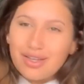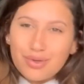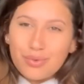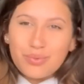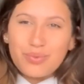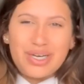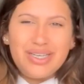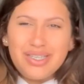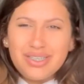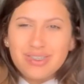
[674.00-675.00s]
What?
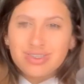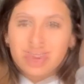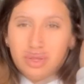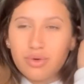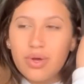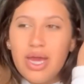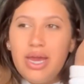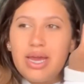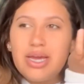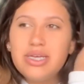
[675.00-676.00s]
What's wrong with you?
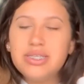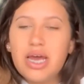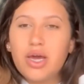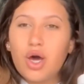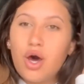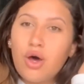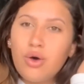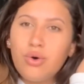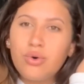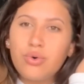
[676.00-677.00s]
And he's like,
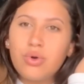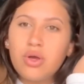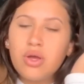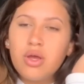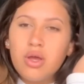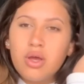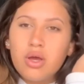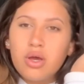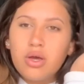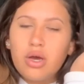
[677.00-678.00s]
oh,
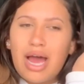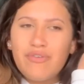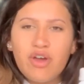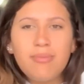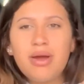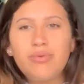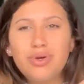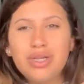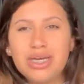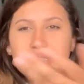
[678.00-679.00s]
I found my
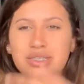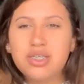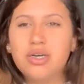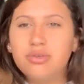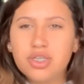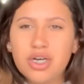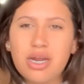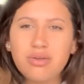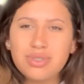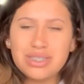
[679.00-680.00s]
Rolex. It turned
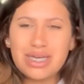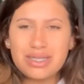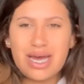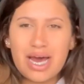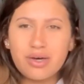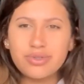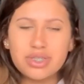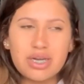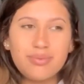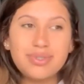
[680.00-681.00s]
out it was inside the house.
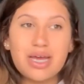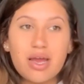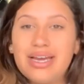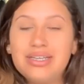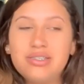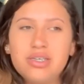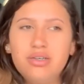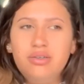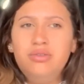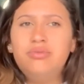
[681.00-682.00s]
And I was like, and
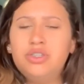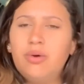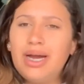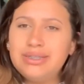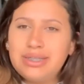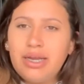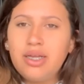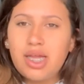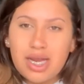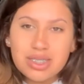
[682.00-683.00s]
so I said a
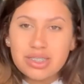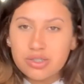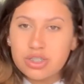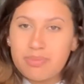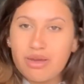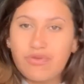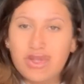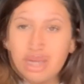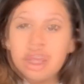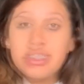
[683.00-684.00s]
lot of disrespectful things.
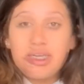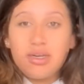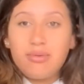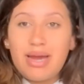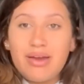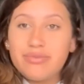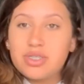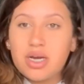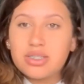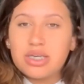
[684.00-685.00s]
I haven't seen him. I haven't
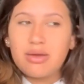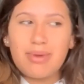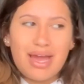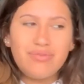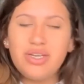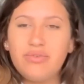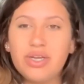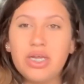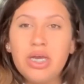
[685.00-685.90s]
talked to him. I haven't even,